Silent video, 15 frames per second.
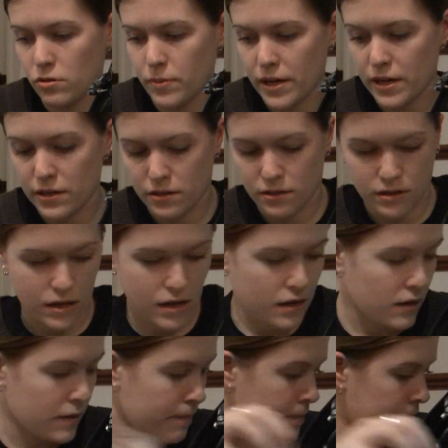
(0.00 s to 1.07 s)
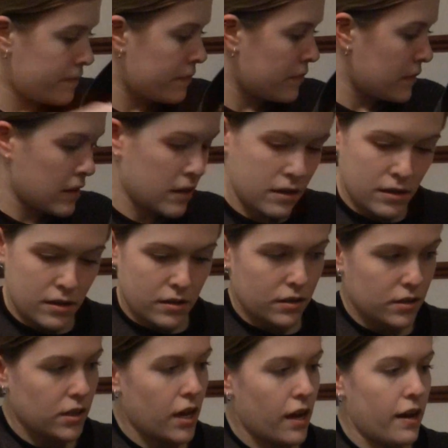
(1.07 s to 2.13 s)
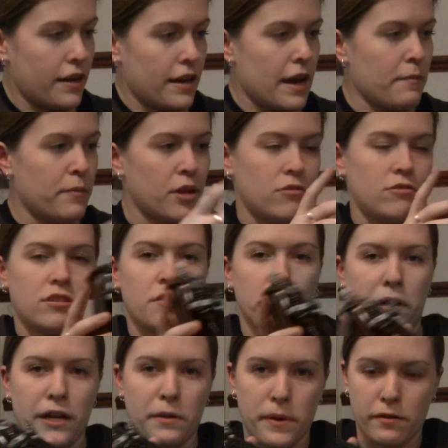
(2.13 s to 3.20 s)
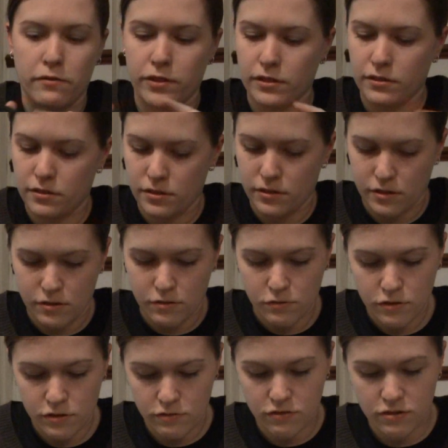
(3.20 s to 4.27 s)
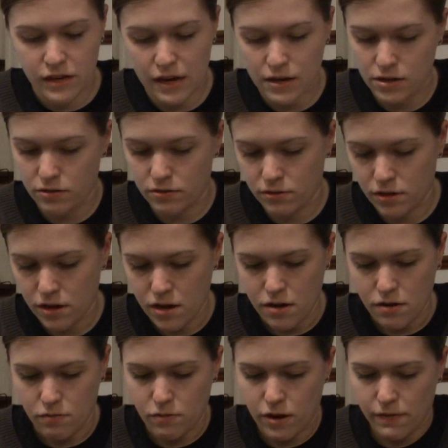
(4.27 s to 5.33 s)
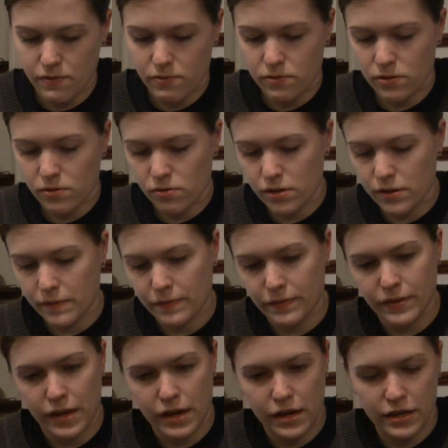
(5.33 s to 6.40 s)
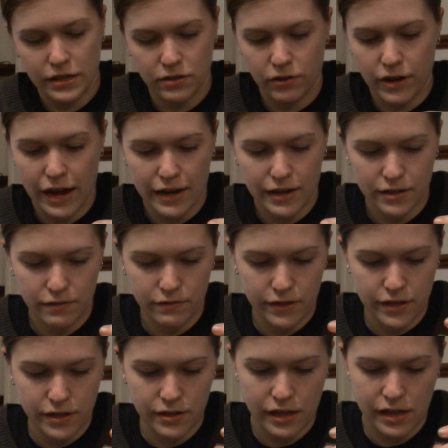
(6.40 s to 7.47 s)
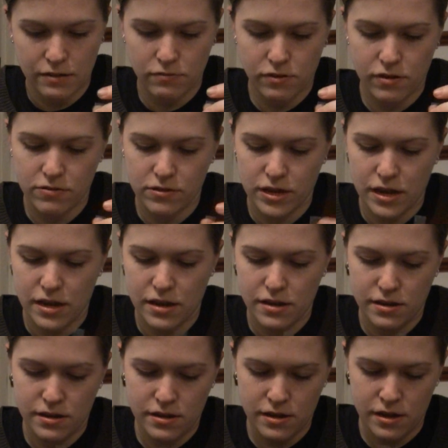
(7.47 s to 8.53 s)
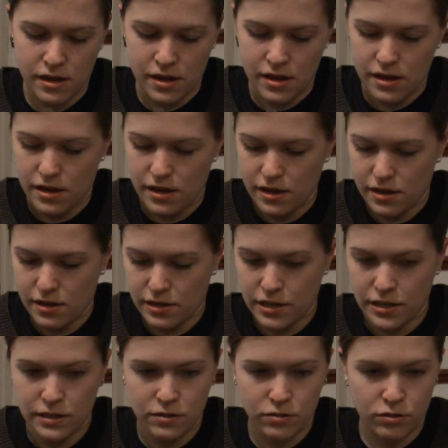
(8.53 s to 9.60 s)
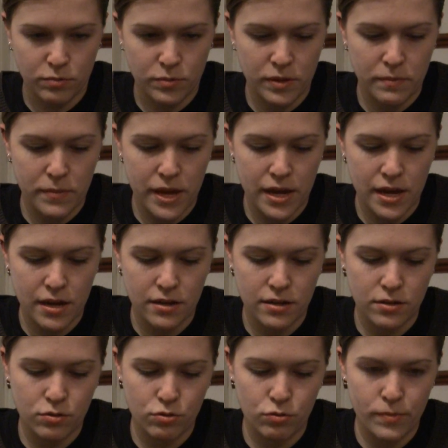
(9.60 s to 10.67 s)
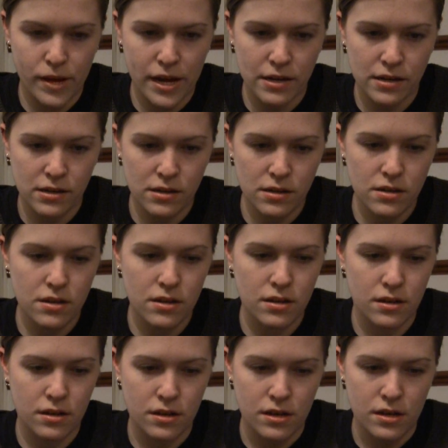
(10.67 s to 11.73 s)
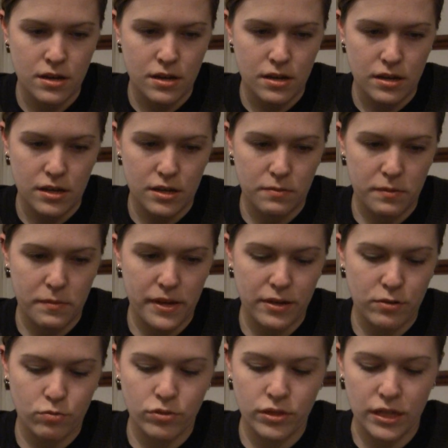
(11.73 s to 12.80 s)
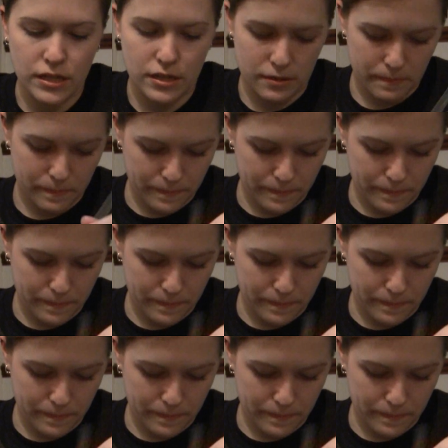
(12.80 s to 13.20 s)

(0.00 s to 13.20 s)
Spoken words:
too bad. But I am known to complain about figures, statues, whatever you want to call it. He's not an action figure. That's what I'll say. He has not been made to bend. He's been made to sit.